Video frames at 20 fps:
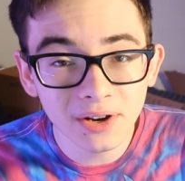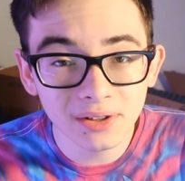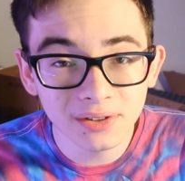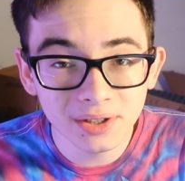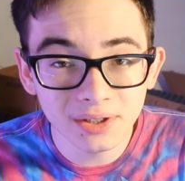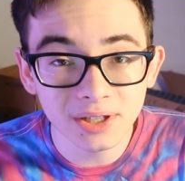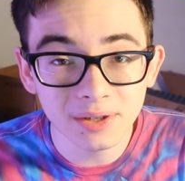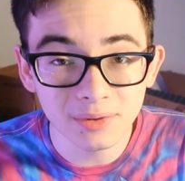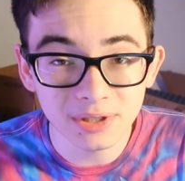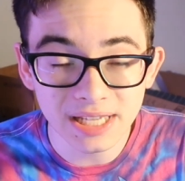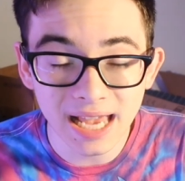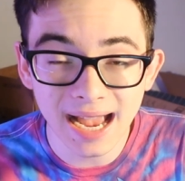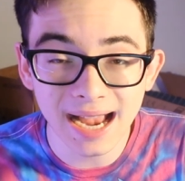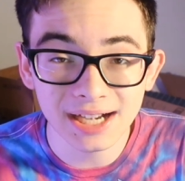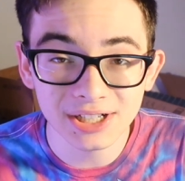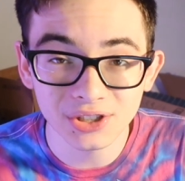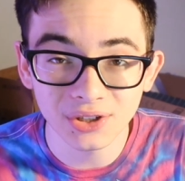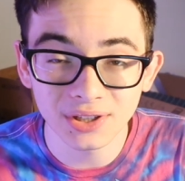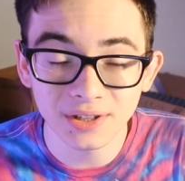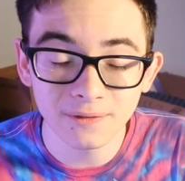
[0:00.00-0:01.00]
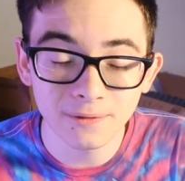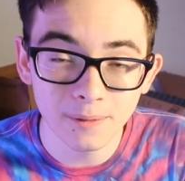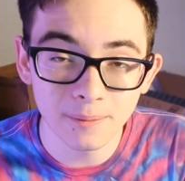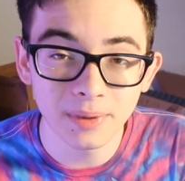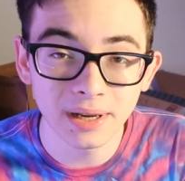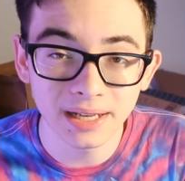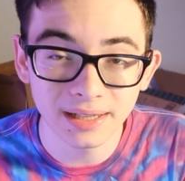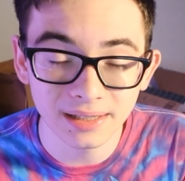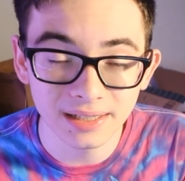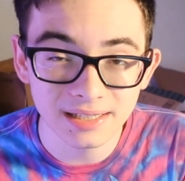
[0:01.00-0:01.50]
Fairy Lily was actually on the
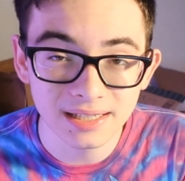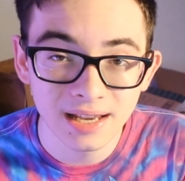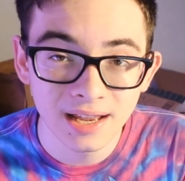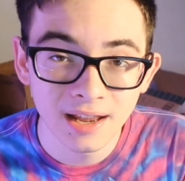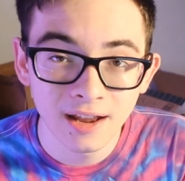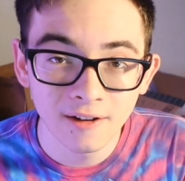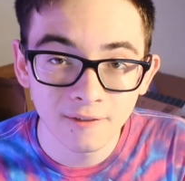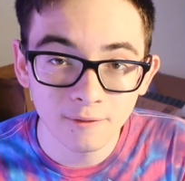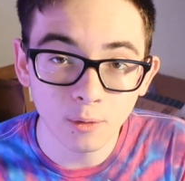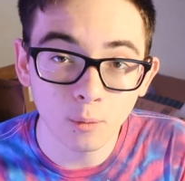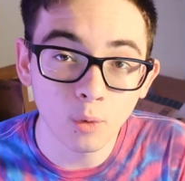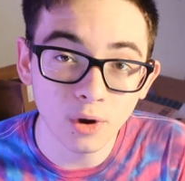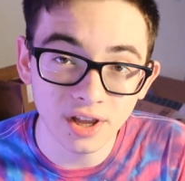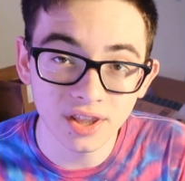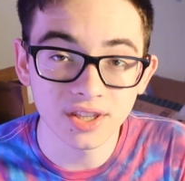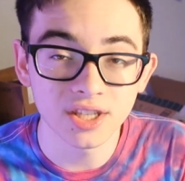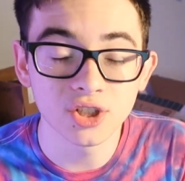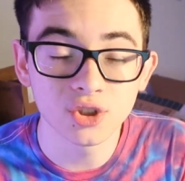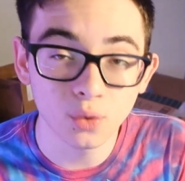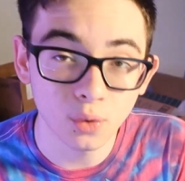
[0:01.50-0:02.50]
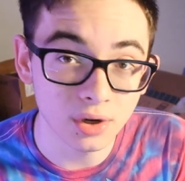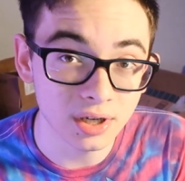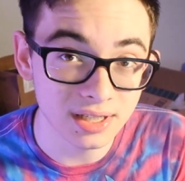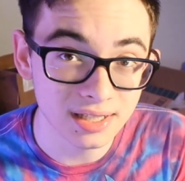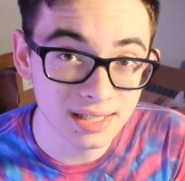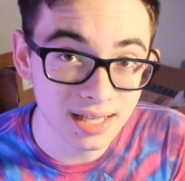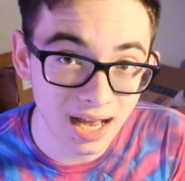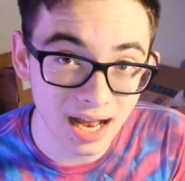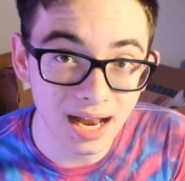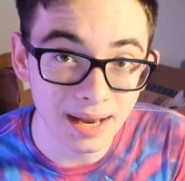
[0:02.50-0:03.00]
forbidden list for one of the
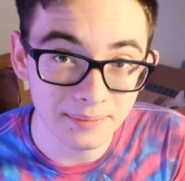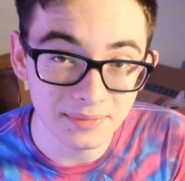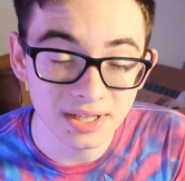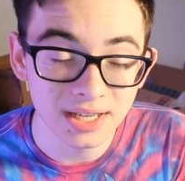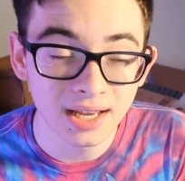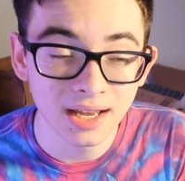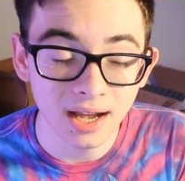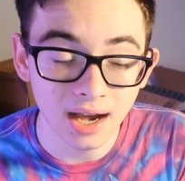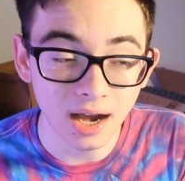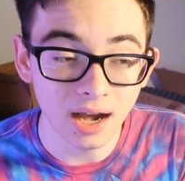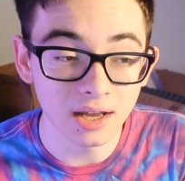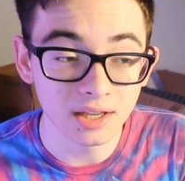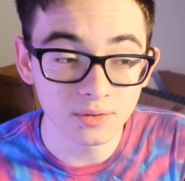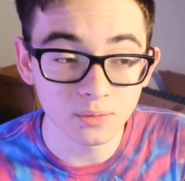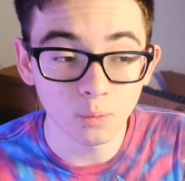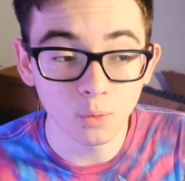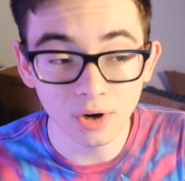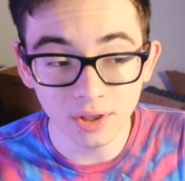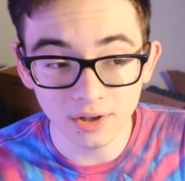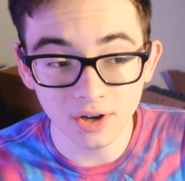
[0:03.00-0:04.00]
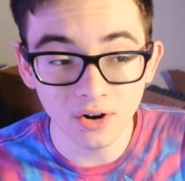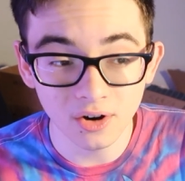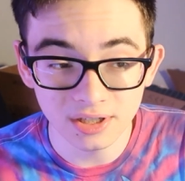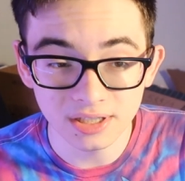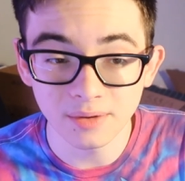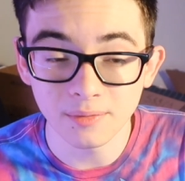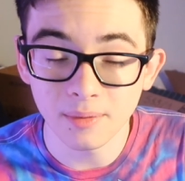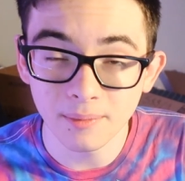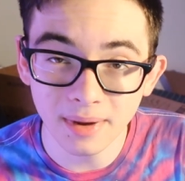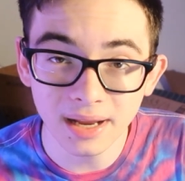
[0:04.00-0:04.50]
shortest times. It's one of the
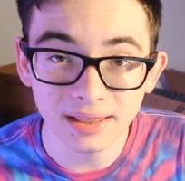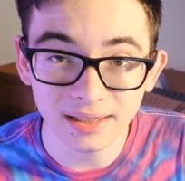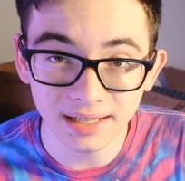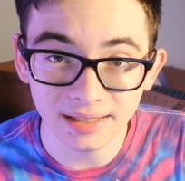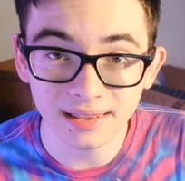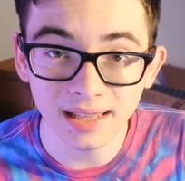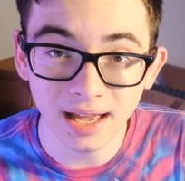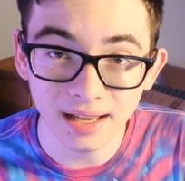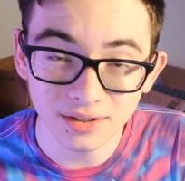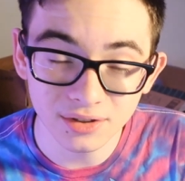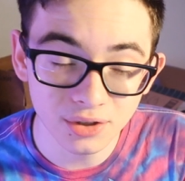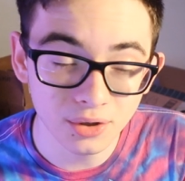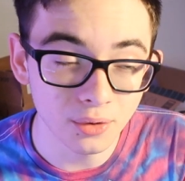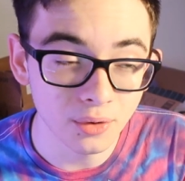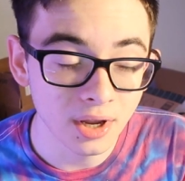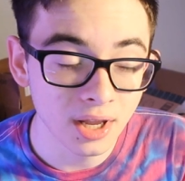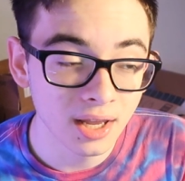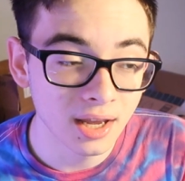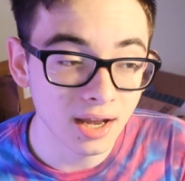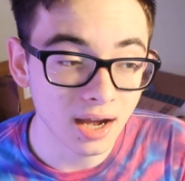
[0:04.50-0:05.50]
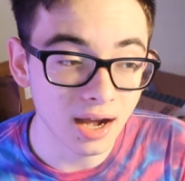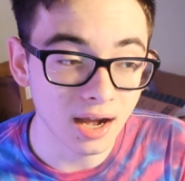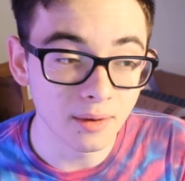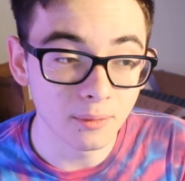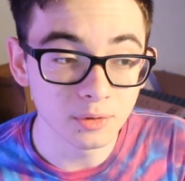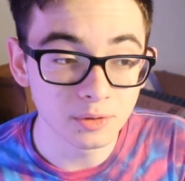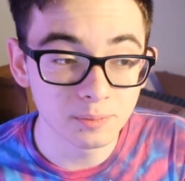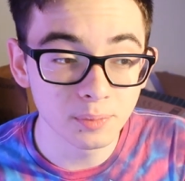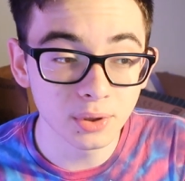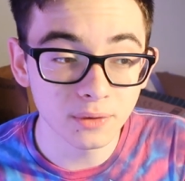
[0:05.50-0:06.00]
cards that remained like that too.
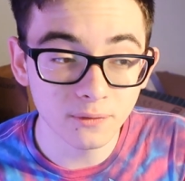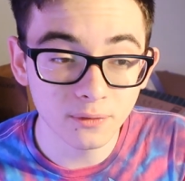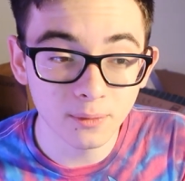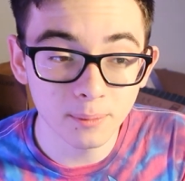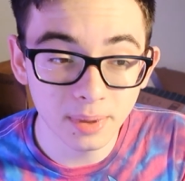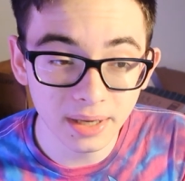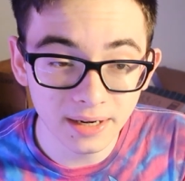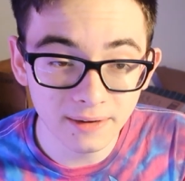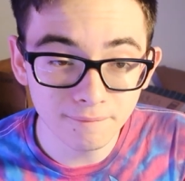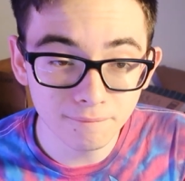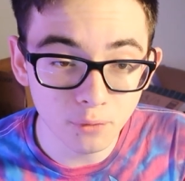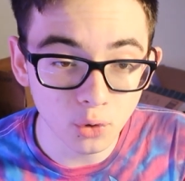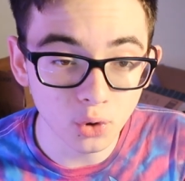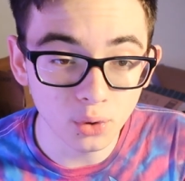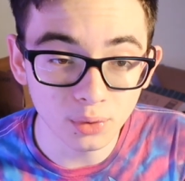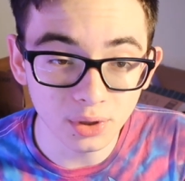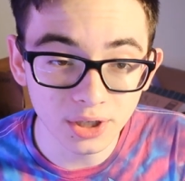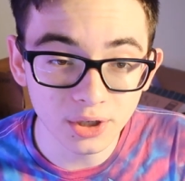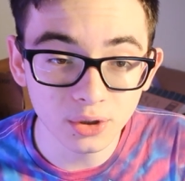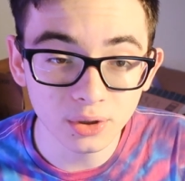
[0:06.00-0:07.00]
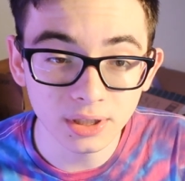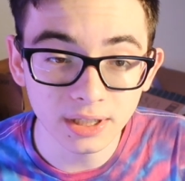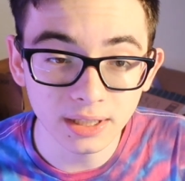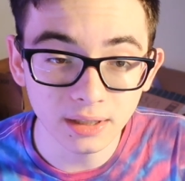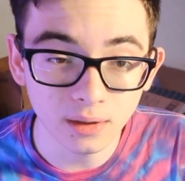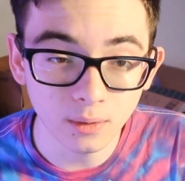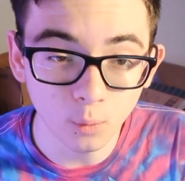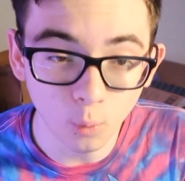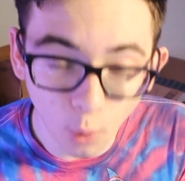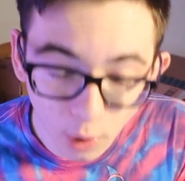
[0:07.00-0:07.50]
It was put forbidden for
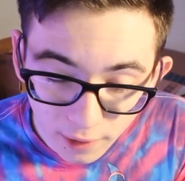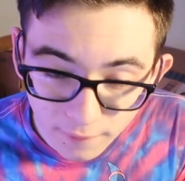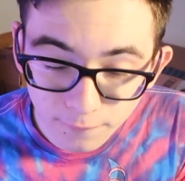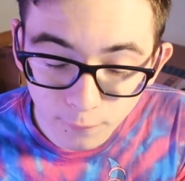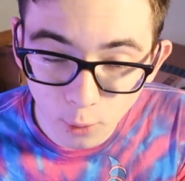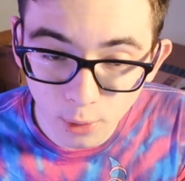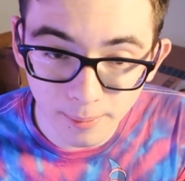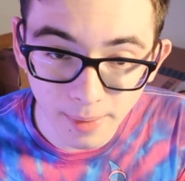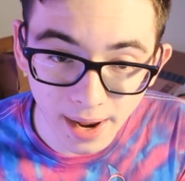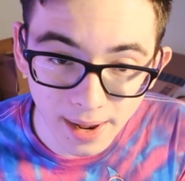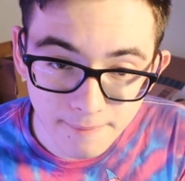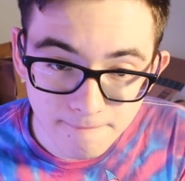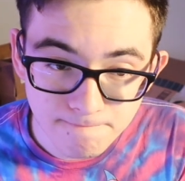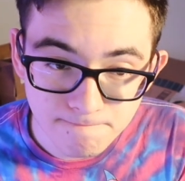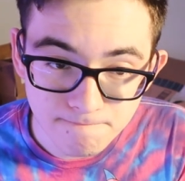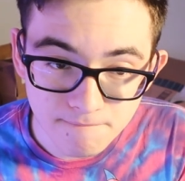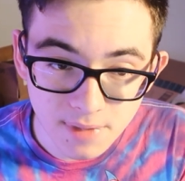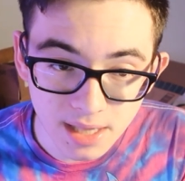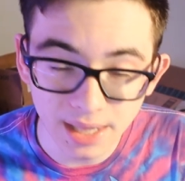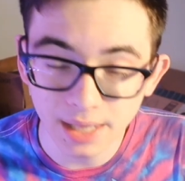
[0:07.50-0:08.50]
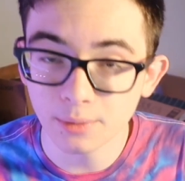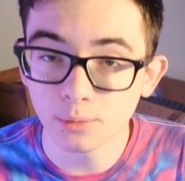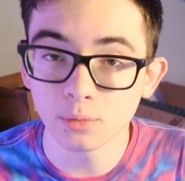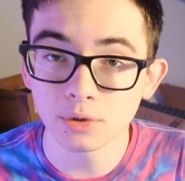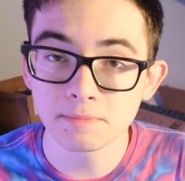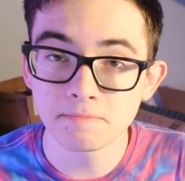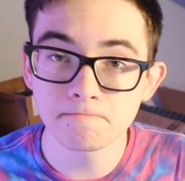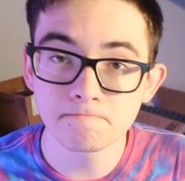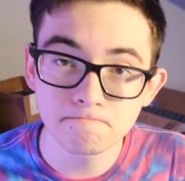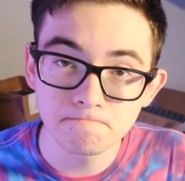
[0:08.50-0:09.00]
literally one format, and then it
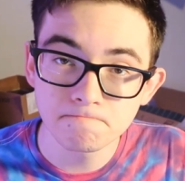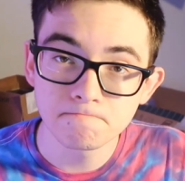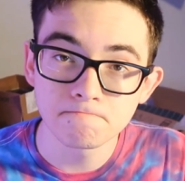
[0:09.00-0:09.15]
was